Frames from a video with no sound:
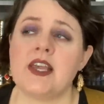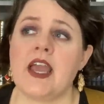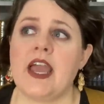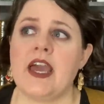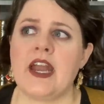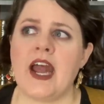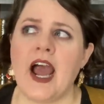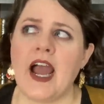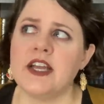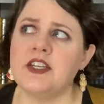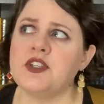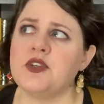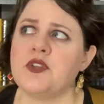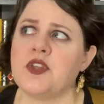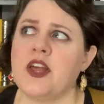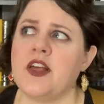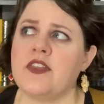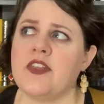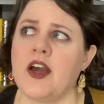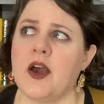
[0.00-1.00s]
And I do
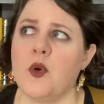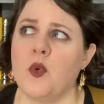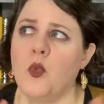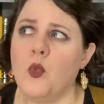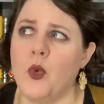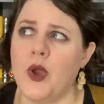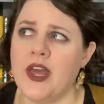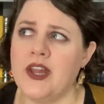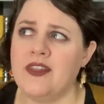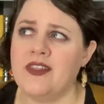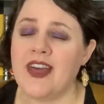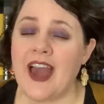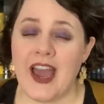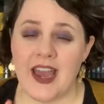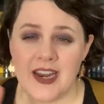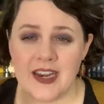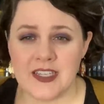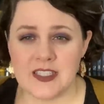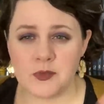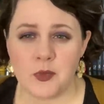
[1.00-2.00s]
think that when
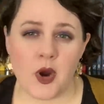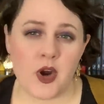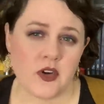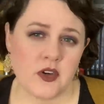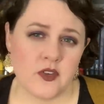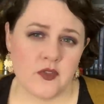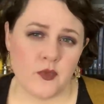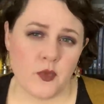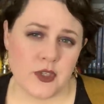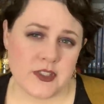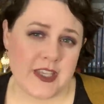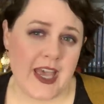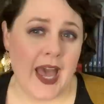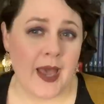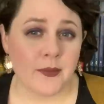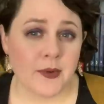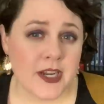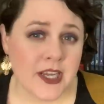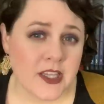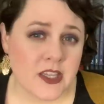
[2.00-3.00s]
that is part of what's
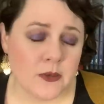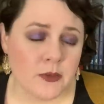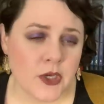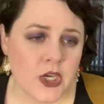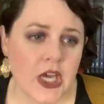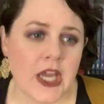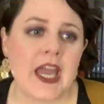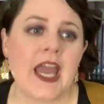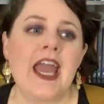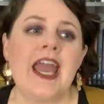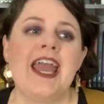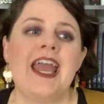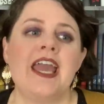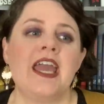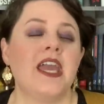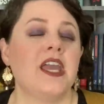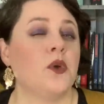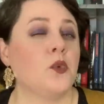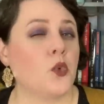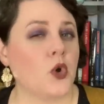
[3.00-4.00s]
happening in the book,
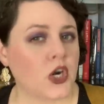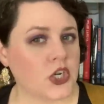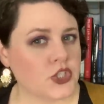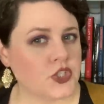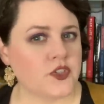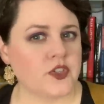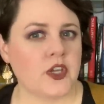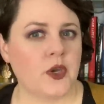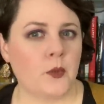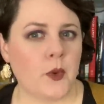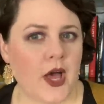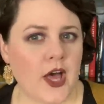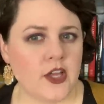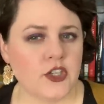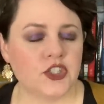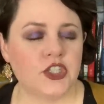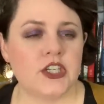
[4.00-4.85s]
it works really well.